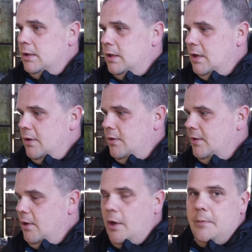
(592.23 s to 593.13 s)
you know, that
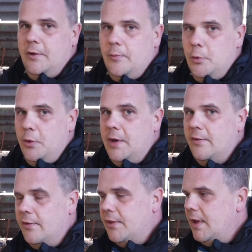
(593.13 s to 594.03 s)
urban exploring
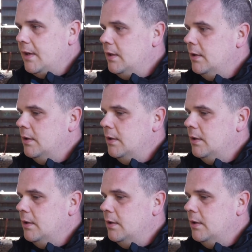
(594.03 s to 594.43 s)
is a thing.